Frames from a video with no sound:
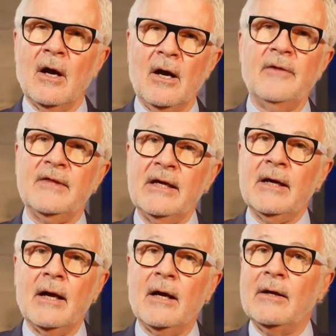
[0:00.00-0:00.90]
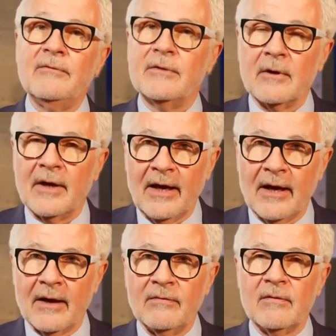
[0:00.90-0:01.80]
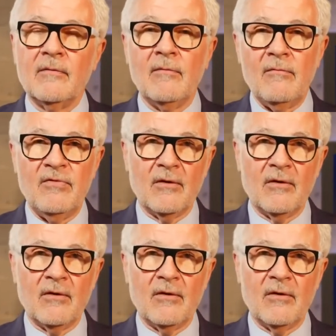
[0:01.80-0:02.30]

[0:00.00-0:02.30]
On the other hand,